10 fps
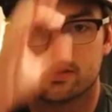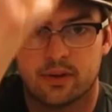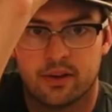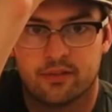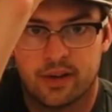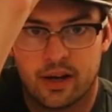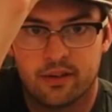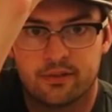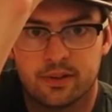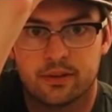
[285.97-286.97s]
So we have
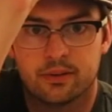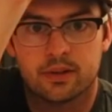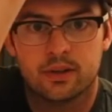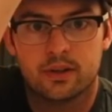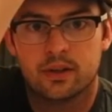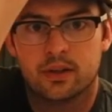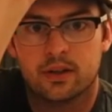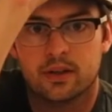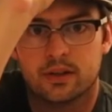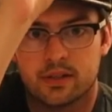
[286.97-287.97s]
high flute in